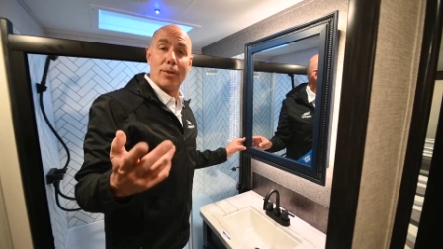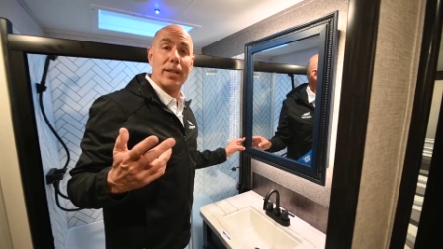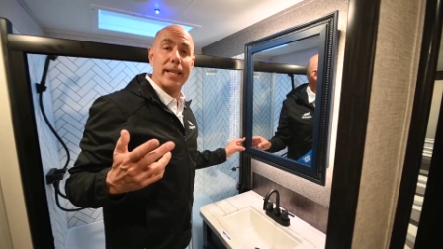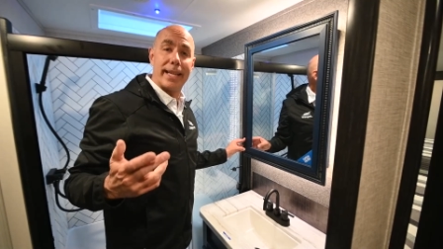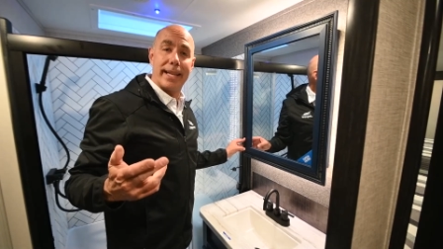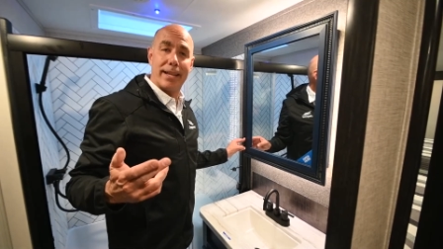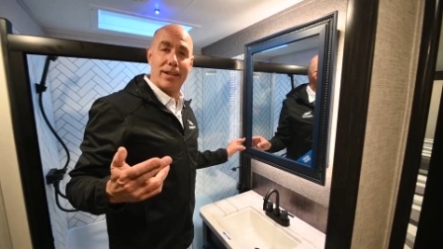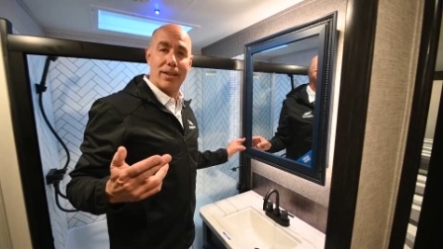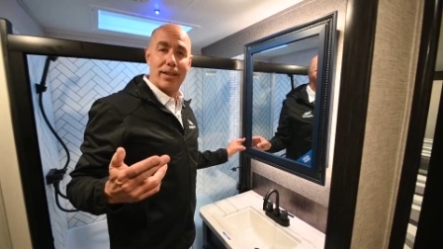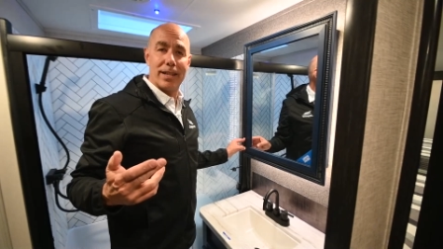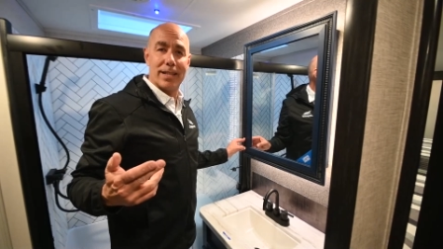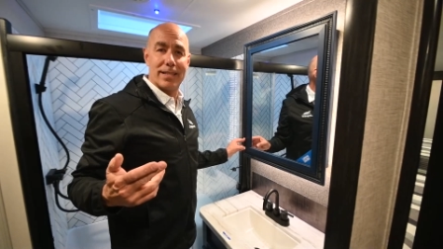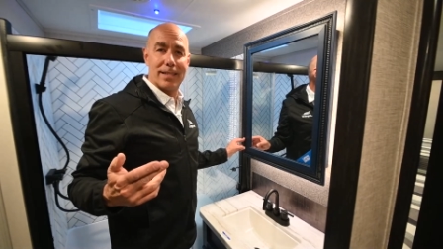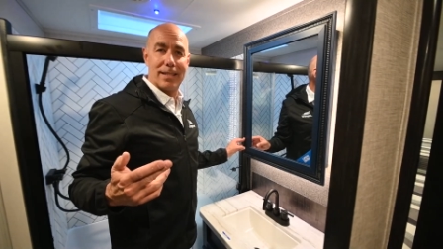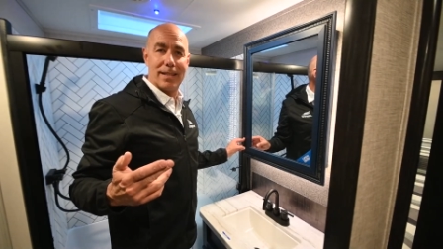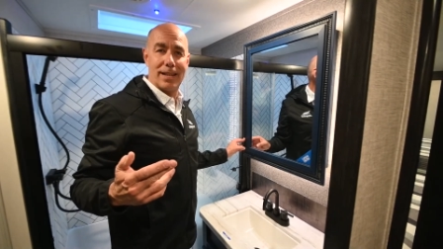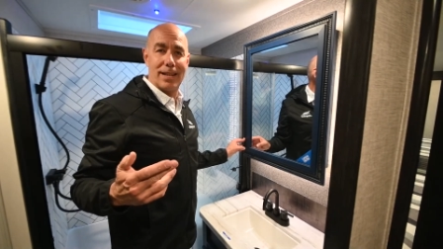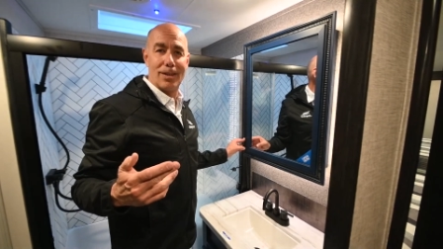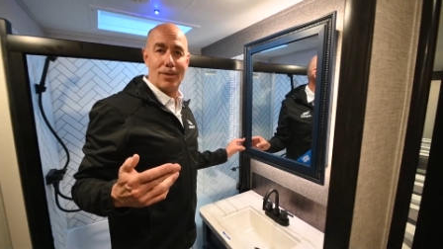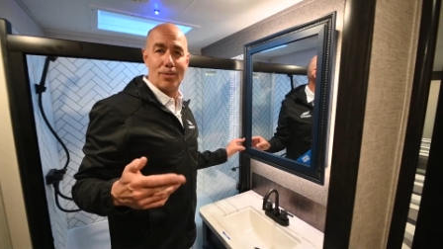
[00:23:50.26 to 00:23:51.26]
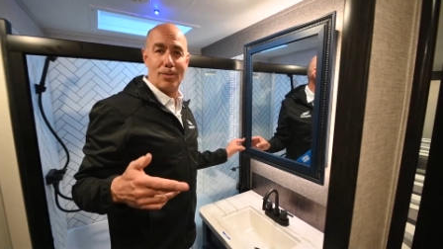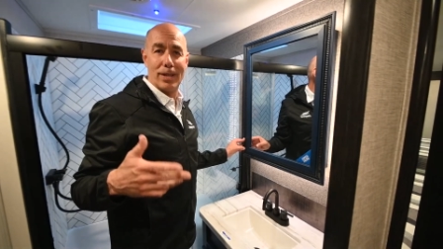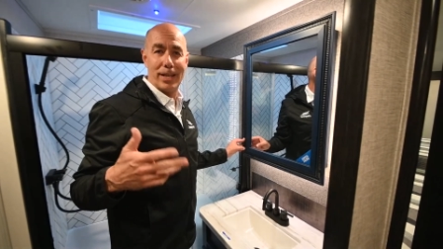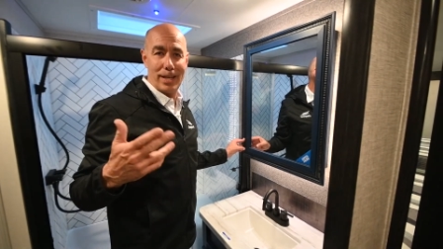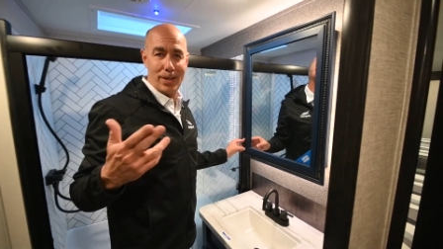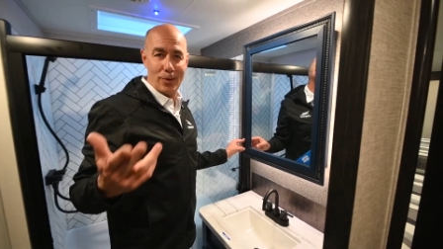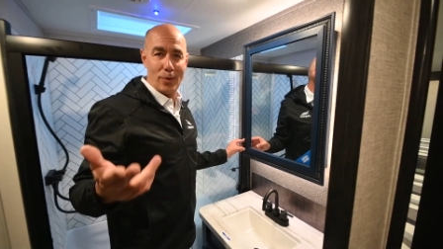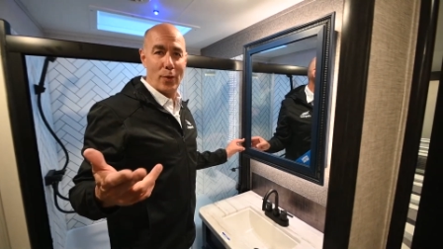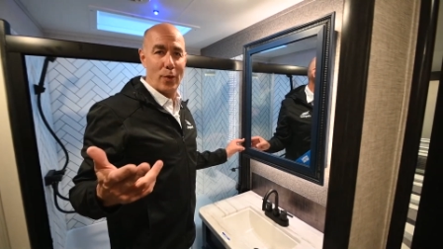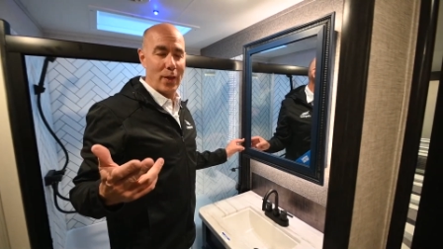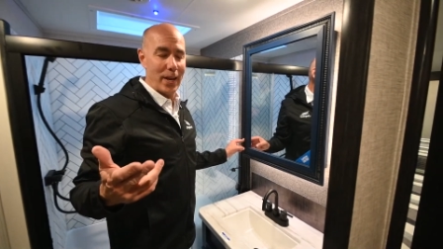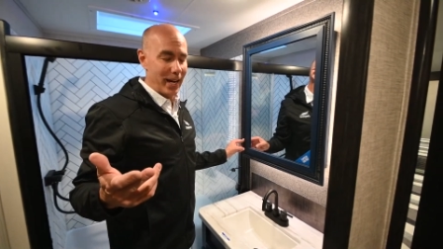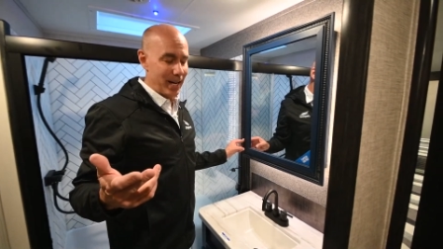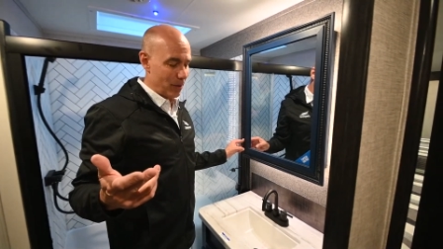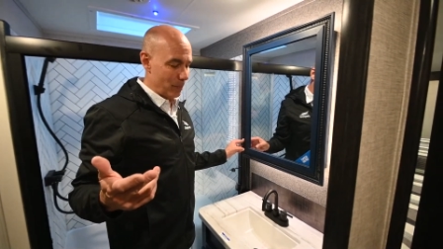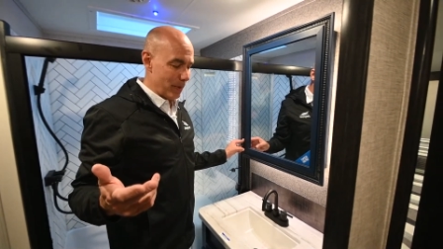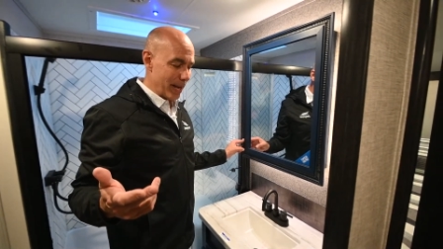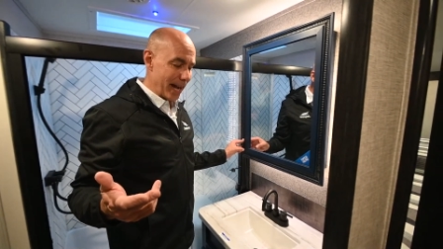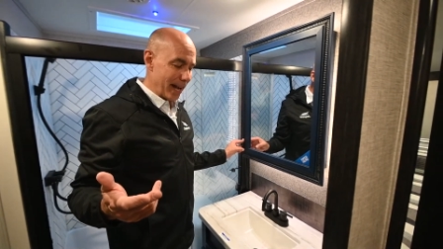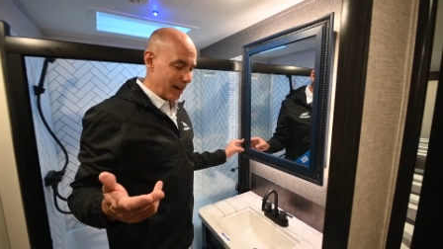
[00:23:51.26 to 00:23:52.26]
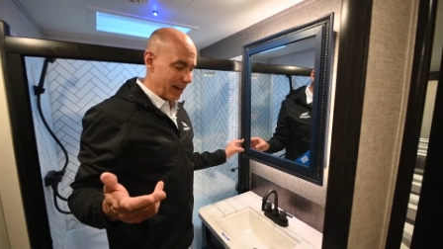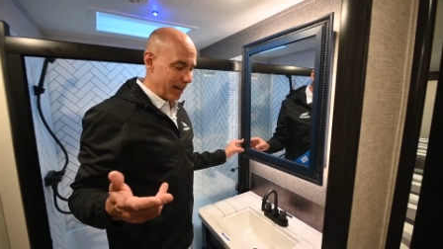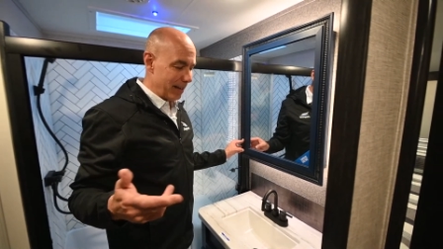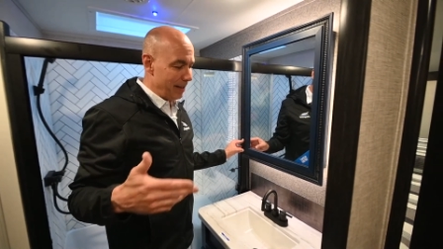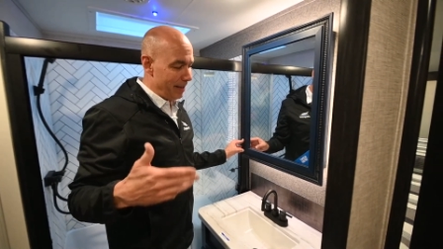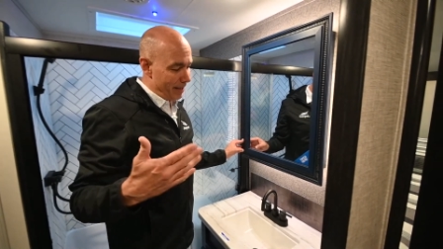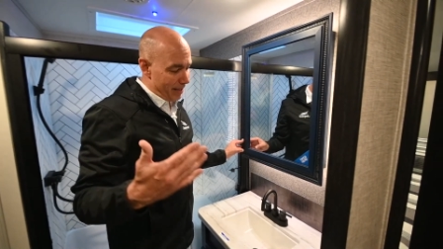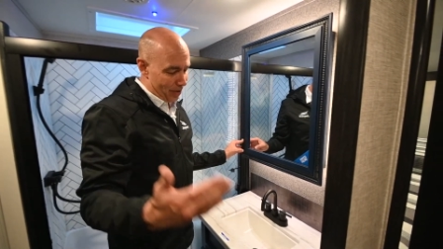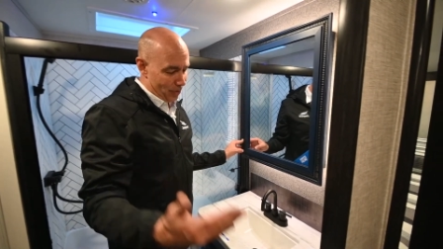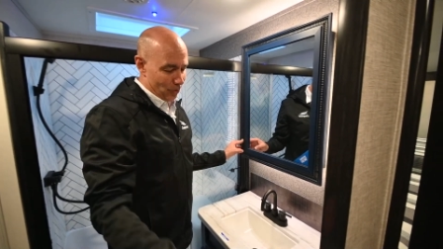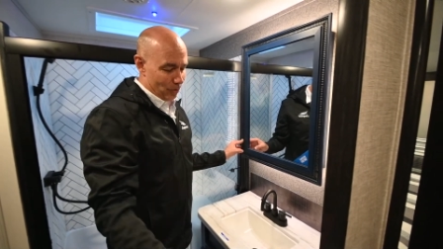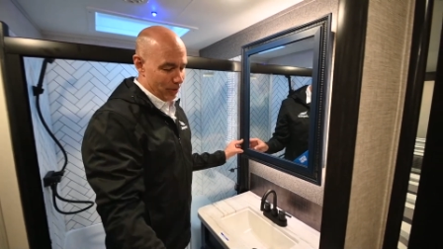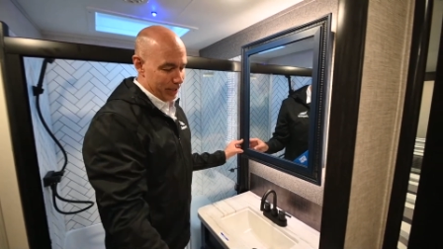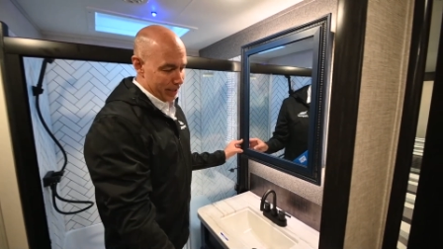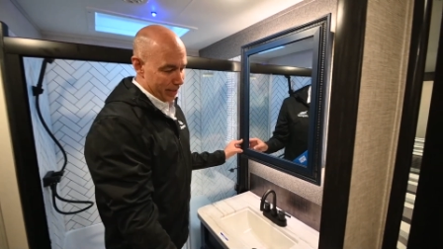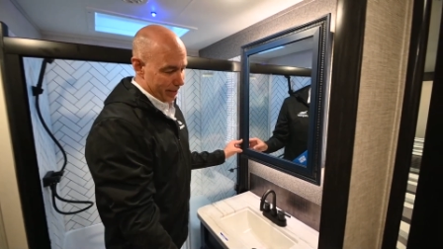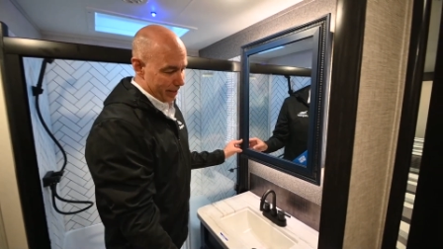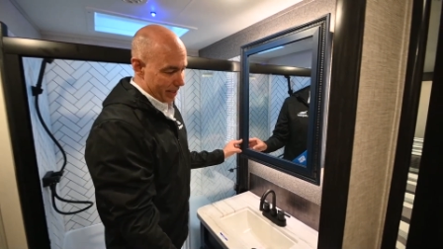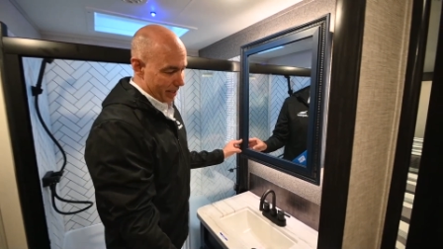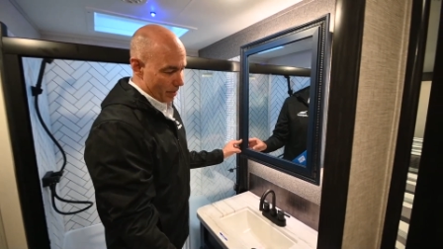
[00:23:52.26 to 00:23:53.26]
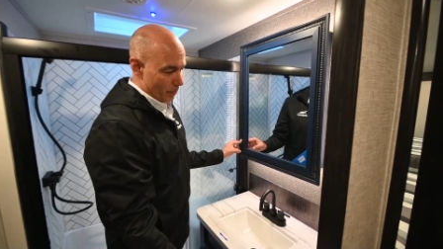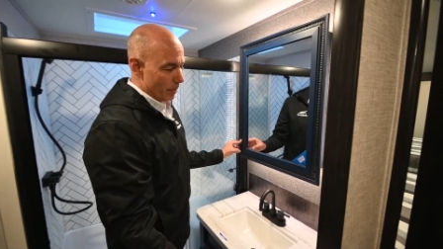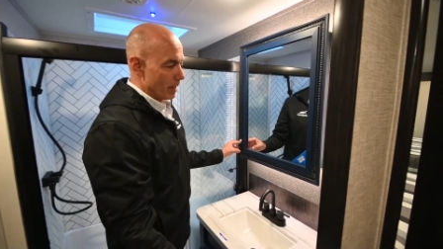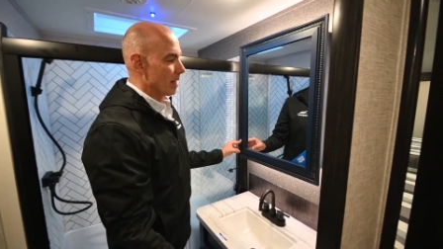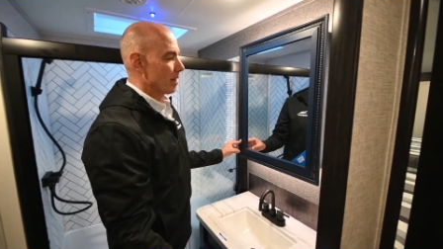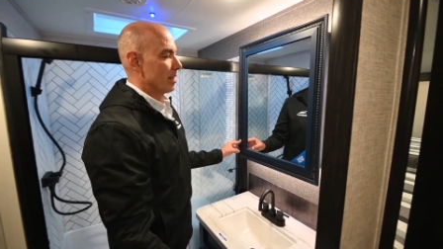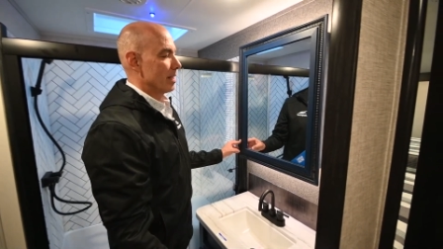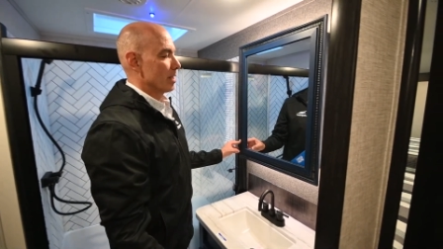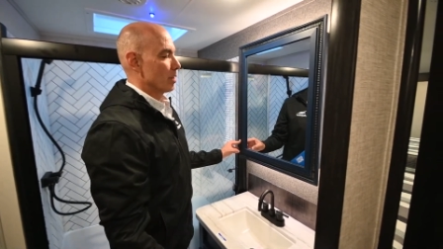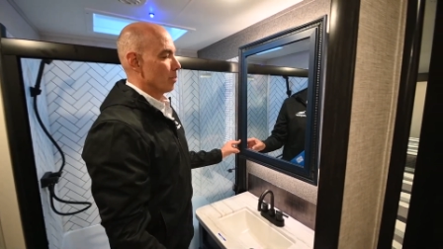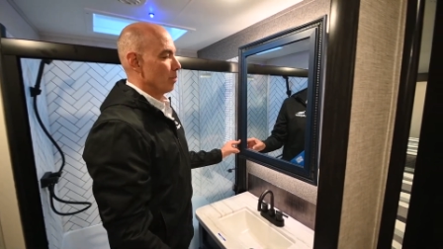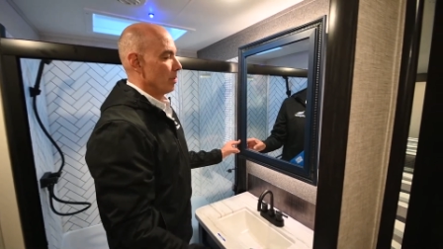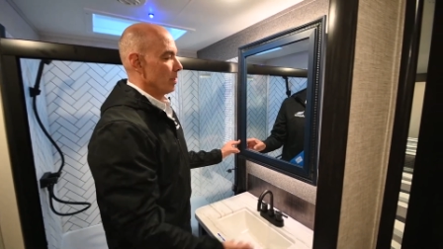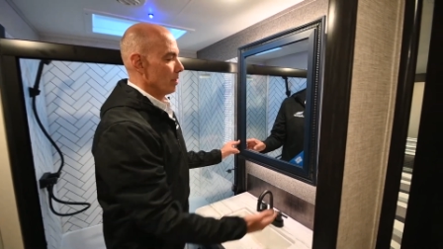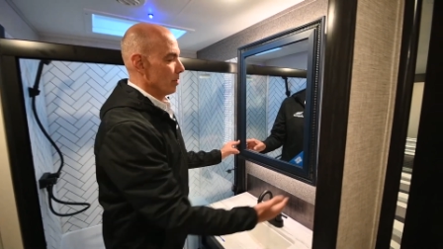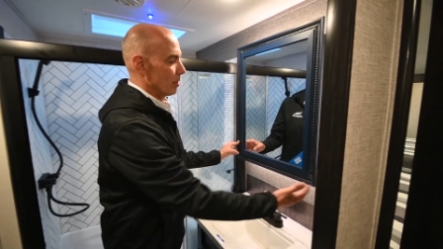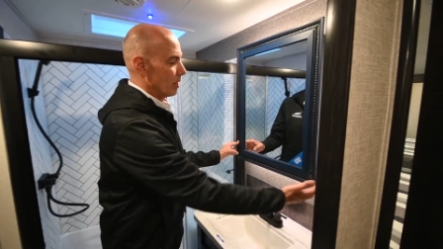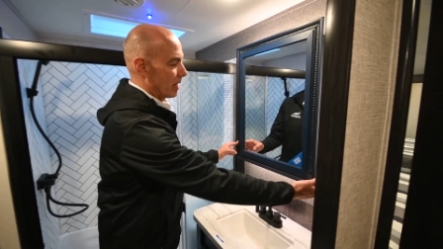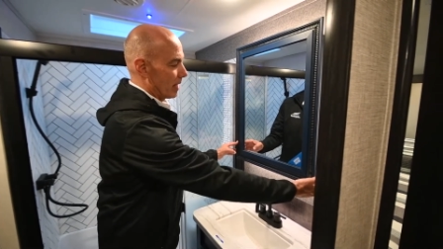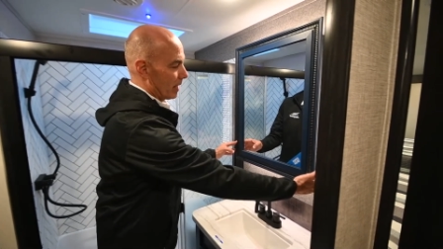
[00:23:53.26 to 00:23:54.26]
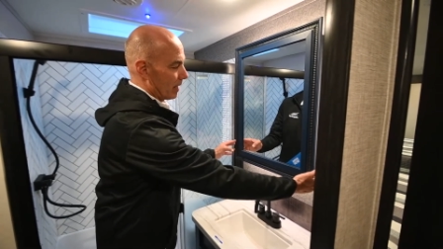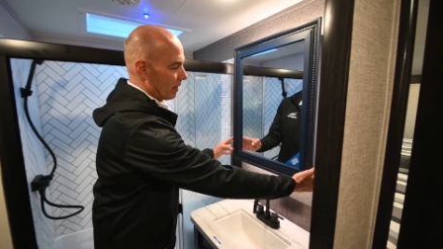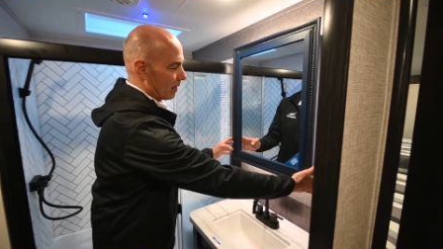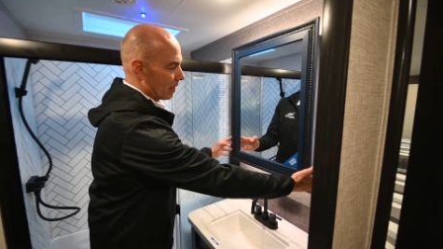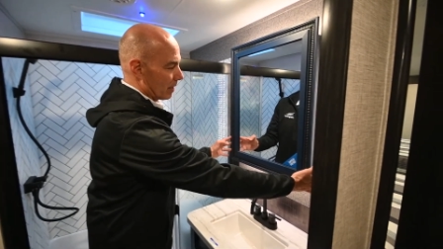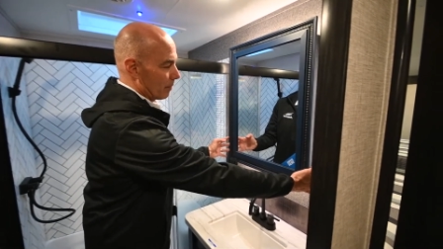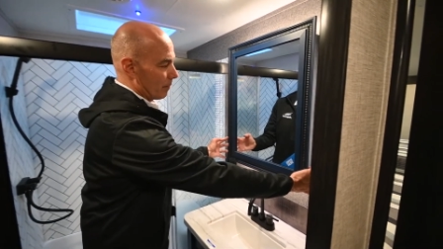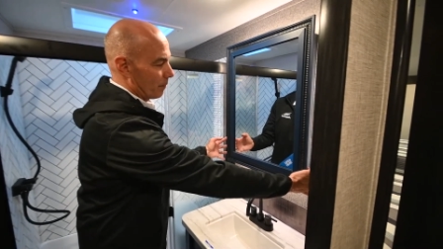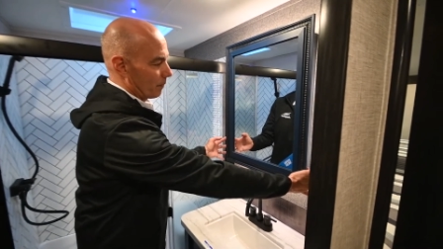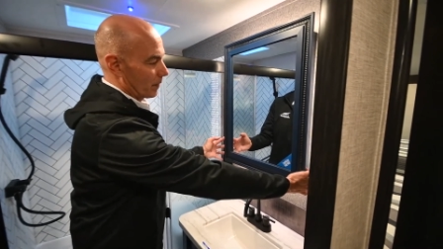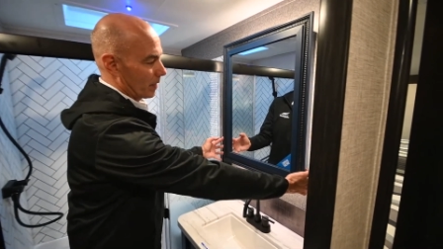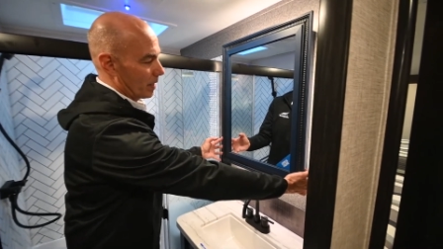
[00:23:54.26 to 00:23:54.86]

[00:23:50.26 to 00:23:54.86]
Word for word: really curious to hear what you think about it, what you think about this blue color.